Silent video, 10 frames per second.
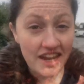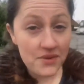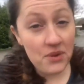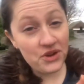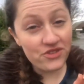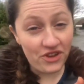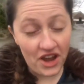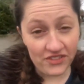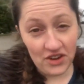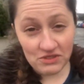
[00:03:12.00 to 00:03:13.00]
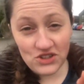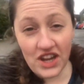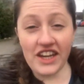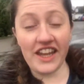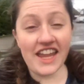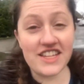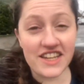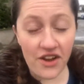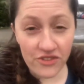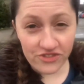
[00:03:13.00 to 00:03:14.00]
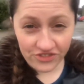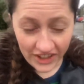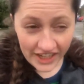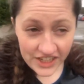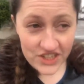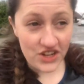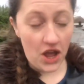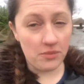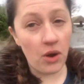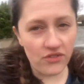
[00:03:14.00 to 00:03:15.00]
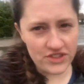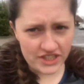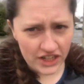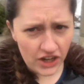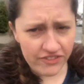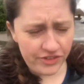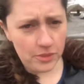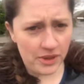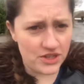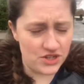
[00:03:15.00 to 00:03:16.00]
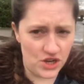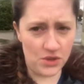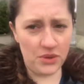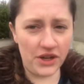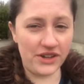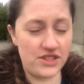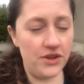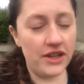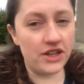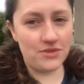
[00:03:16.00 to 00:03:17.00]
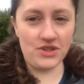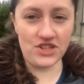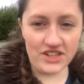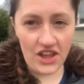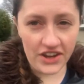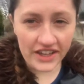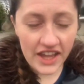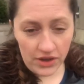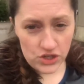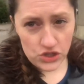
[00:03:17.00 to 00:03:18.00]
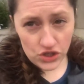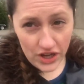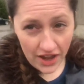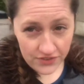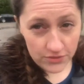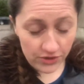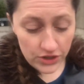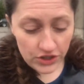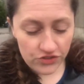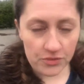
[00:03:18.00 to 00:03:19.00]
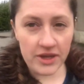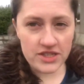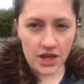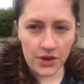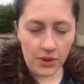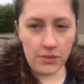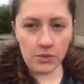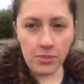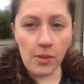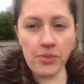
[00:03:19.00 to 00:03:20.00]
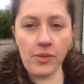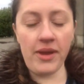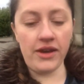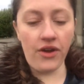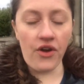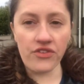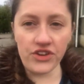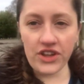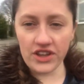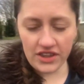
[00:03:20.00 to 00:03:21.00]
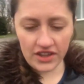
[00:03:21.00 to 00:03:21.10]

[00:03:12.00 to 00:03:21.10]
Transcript: Day one of firearms training is now finished. Obviously I can't film it to show you what you guys are doing because we're just learning. I should have some photos from it, so I will pop them in after